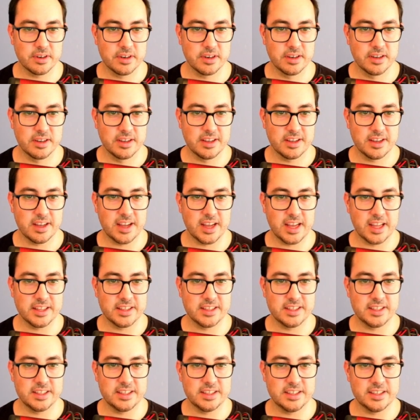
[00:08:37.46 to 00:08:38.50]
and
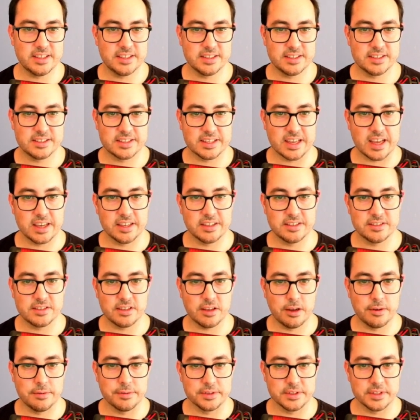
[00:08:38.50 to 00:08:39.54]
the size of
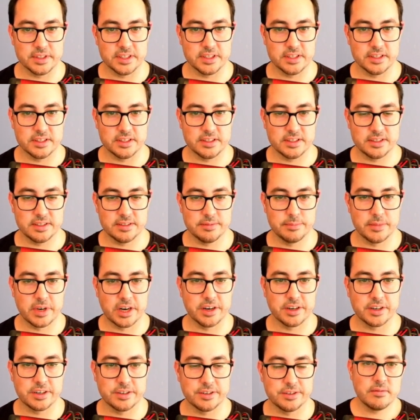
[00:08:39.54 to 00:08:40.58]
the
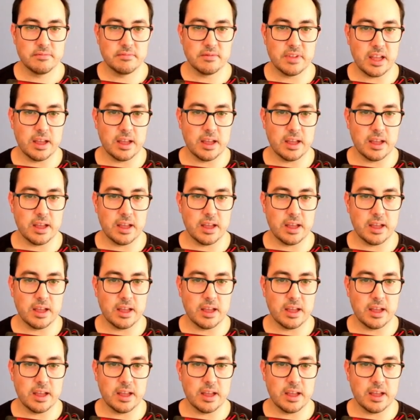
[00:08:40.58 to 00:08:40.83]
markers.